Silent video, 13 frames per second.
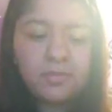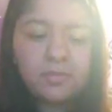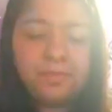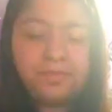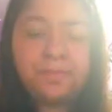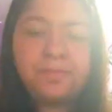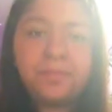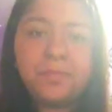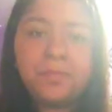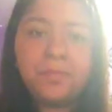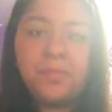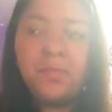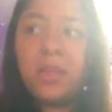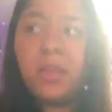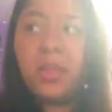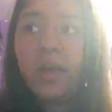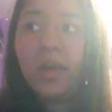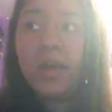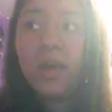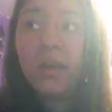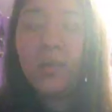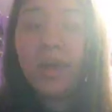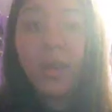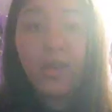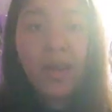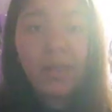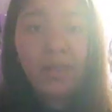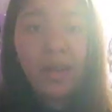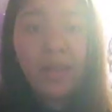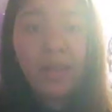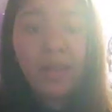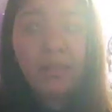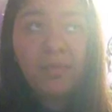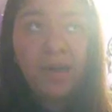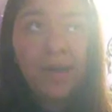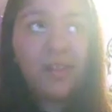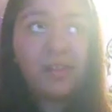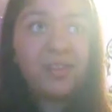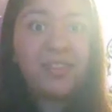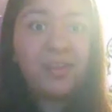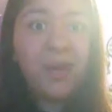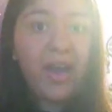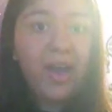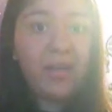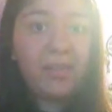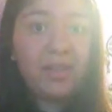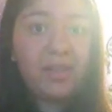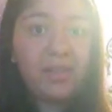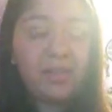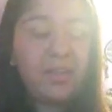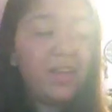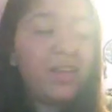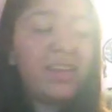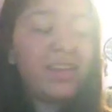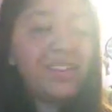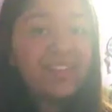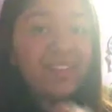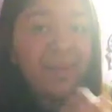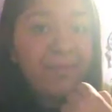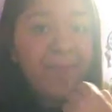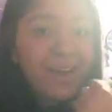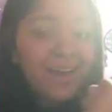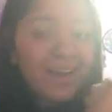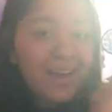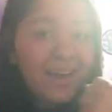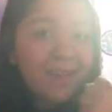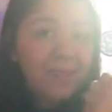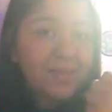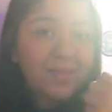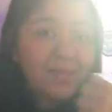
But yeah, when I made him, I looked so happy and she's like, oh, I made a Kaiba.